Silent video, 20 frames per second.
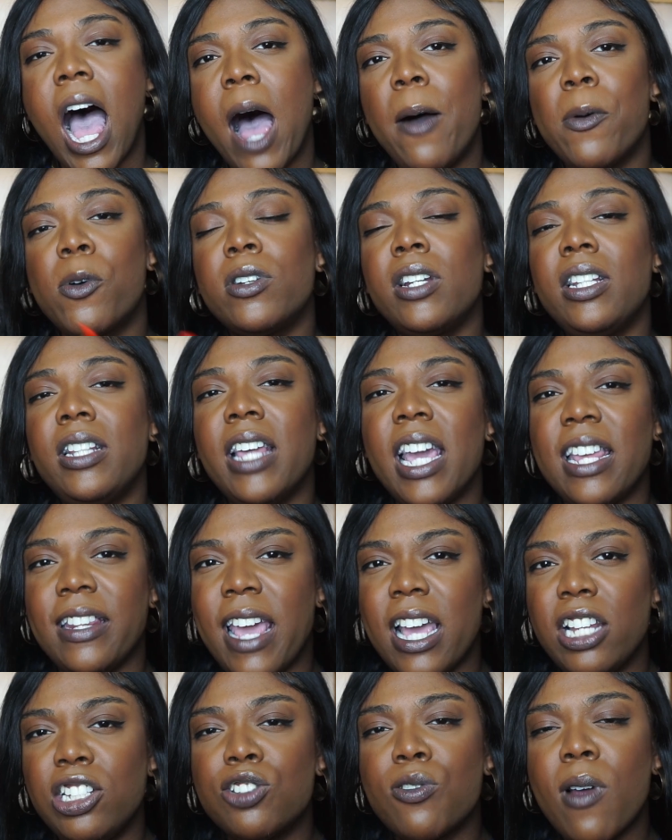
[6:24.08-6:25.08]
I'm gonna let
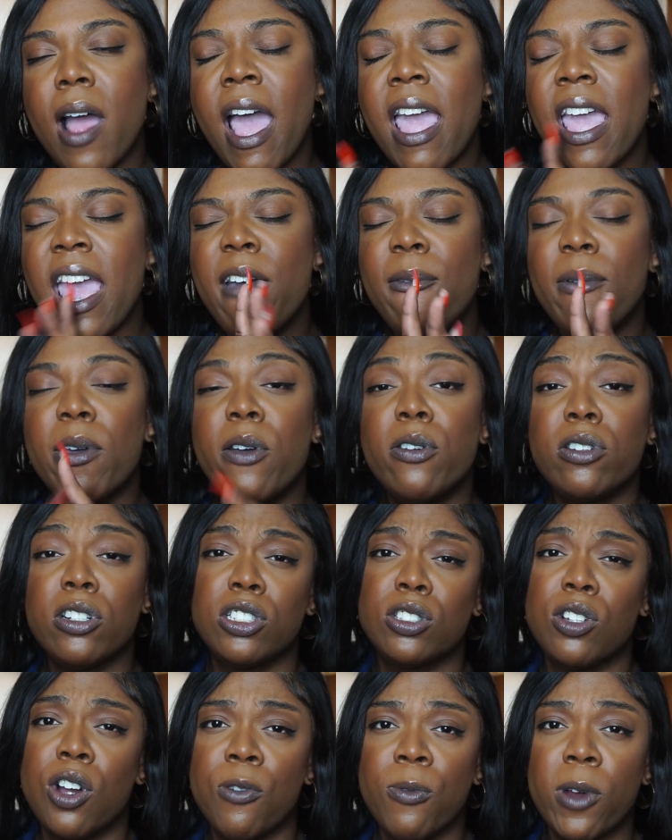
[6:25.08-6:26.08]
that dry and we're gonna
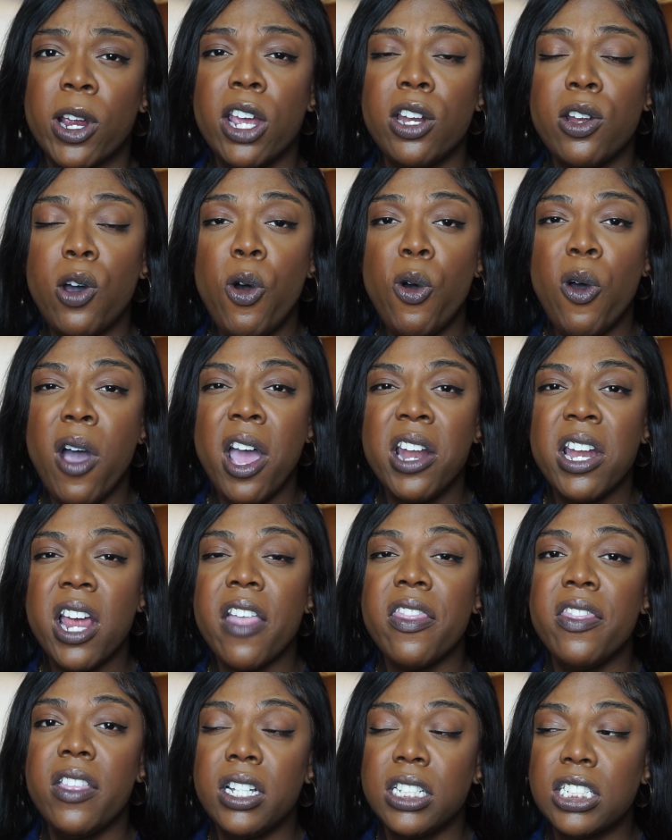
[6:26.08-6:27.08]
start working
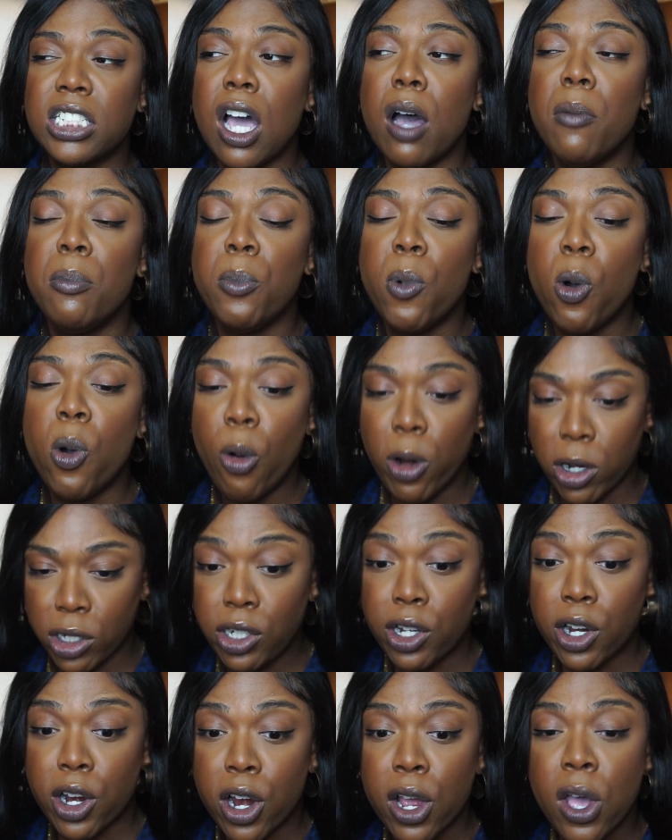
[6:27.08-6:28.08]
on this
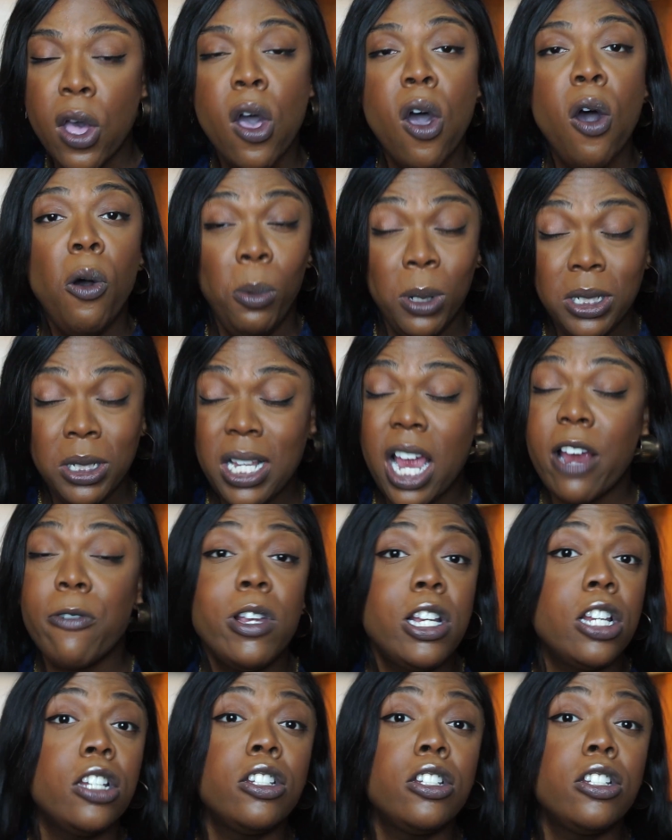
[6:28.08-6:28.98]
mortar. Once I read the